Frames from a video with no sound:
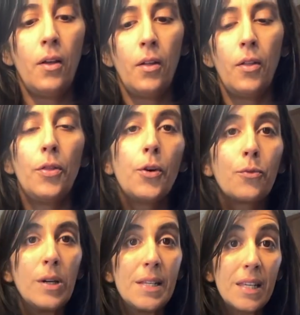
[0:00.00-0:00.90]
The
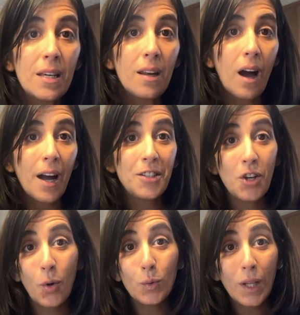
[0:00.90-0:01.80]
reason I
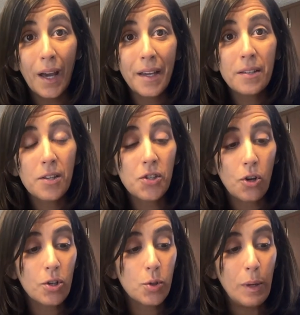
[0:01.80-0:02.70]
don't like to
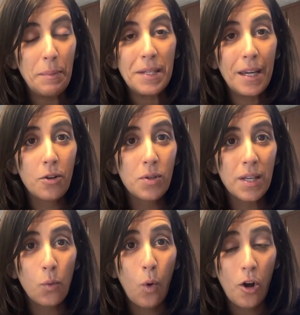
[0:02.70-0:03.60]
start sweet potatoes
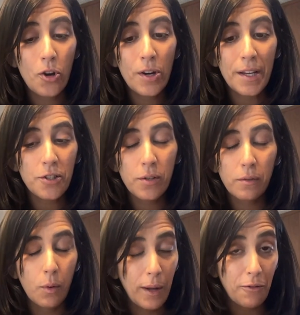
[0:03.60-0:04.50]
in water is,
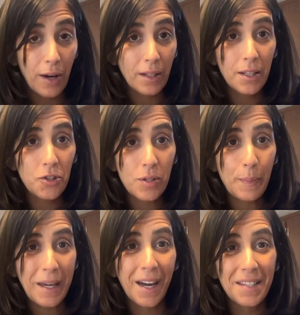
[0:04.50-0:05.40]
quite frankly, just
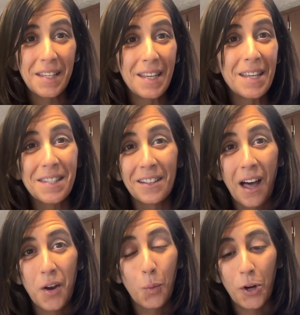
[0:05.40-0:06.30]
because it's a
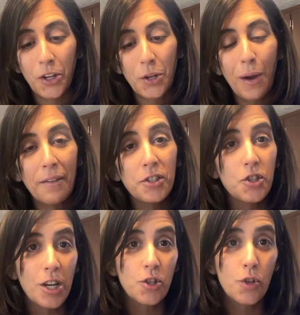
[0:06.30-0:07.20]
lot of work. You have to
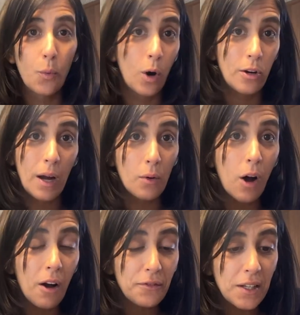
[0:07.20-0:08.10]
change the water out
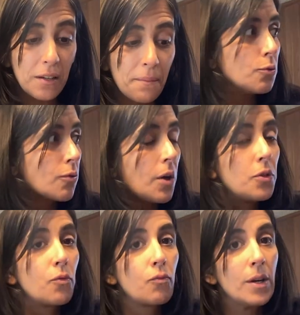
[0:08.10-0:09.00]
often. You run
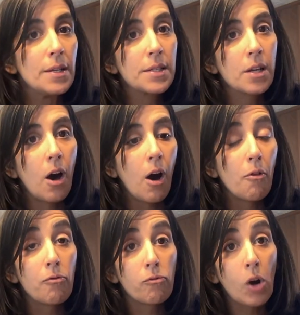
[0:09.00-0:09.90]
the risk
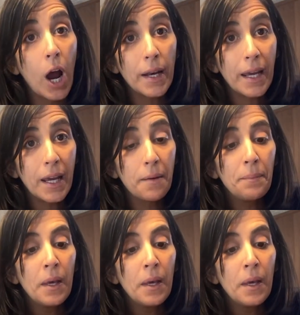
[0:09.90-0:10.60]
of rotting.